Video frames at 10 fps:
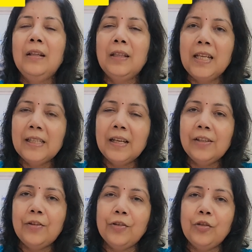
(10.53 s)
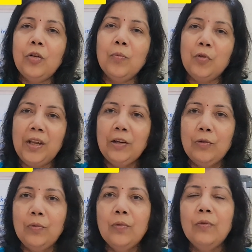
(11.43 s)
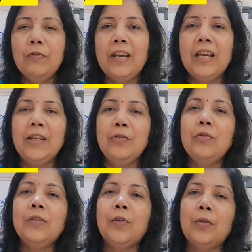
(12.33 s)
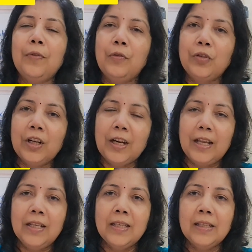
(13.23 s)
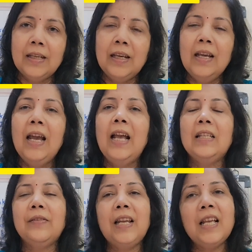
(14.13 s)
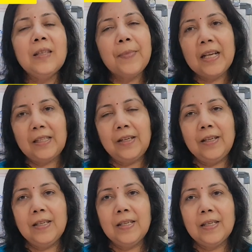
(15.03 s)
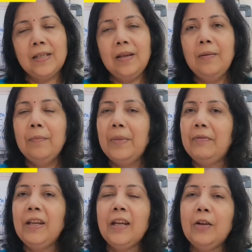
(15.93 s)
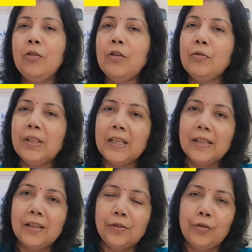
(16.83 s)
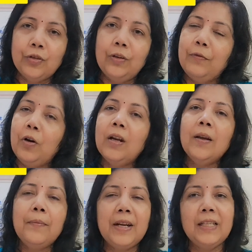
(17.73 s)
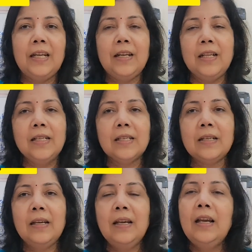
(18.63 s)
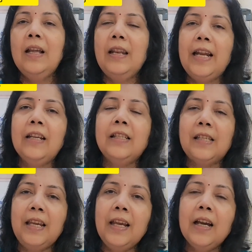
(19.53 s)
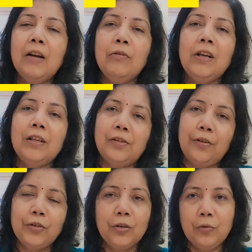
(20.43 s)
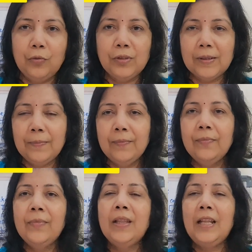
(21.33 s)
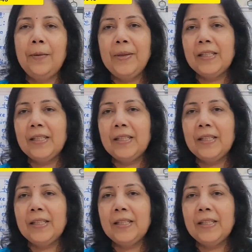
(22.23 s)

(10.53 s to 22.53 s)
This construction of going to we can use for future tense as well as past tense, but we cannot use this construction for present tense. Let us see how the construction goes. Let me